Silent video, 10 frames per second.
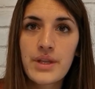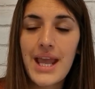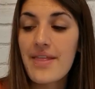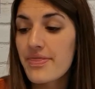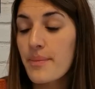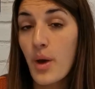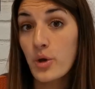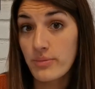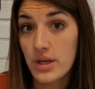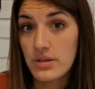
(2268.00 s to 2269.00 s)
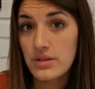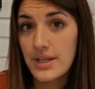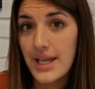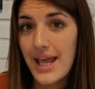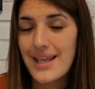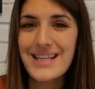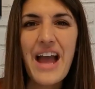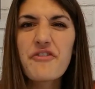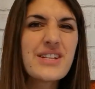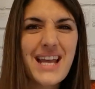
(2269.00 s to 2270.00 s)
in the moment. It's
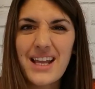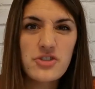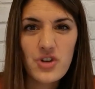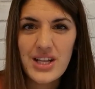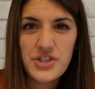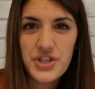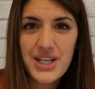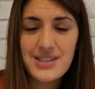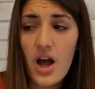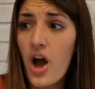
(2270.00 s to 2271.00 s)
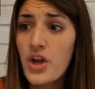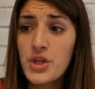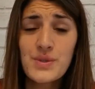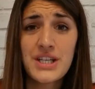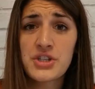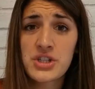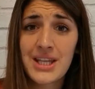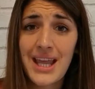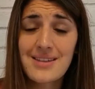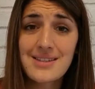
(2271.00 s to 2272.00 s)
everyday strategies. Are you teaching the
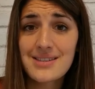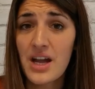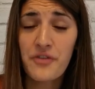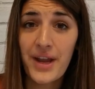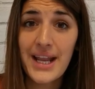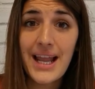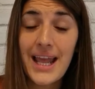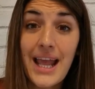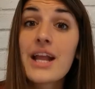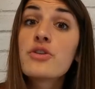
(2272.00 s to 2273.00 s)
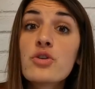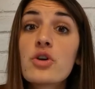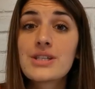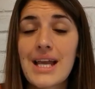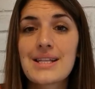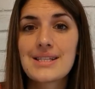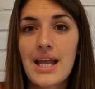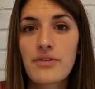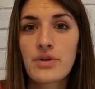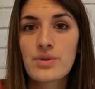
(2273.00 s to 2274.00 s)
kids to self-regulate in your
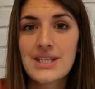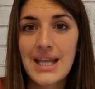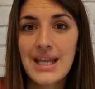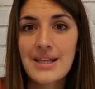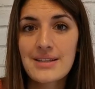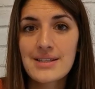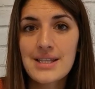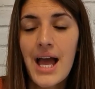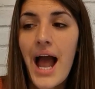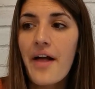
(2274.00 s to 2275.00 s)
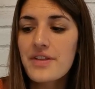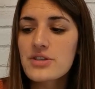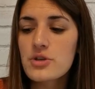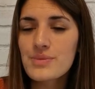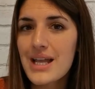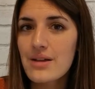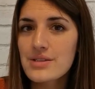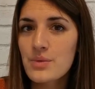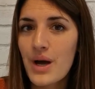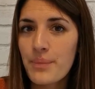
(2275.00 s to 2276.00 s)
day-to-day routines? And this comes down to
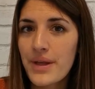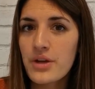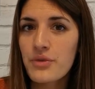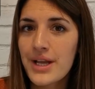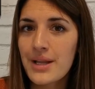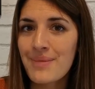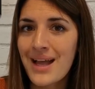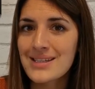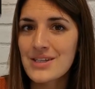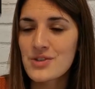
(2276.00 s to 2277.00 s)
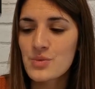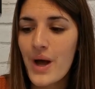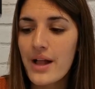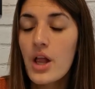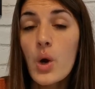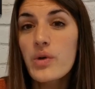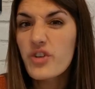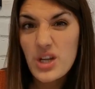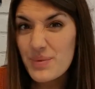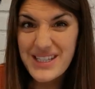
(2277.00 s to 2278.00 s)
the wellbeing curriculum that I teach as well. We've
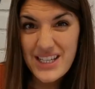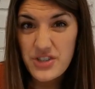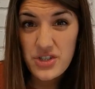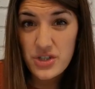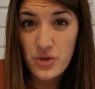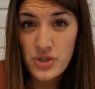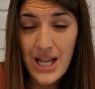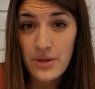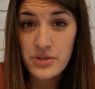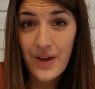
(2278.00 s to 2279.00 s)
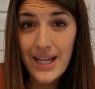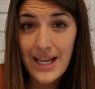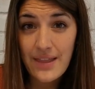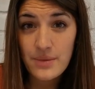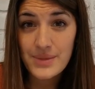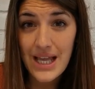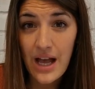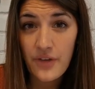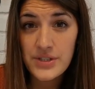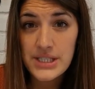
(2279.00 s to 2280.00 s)
got to be teaching children how to regulate
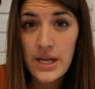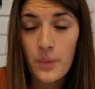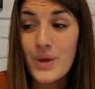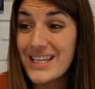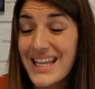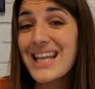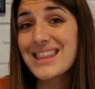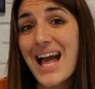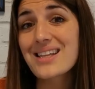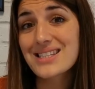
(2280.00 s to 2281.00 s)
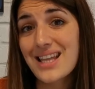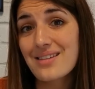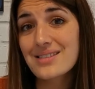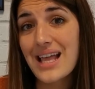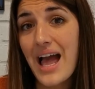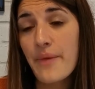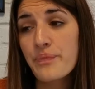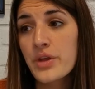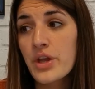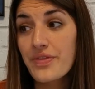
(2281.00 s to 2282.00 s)
themselves. We need that skill set.
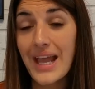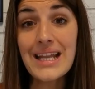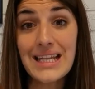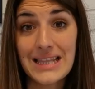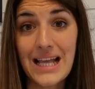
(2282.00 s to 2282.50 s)
They need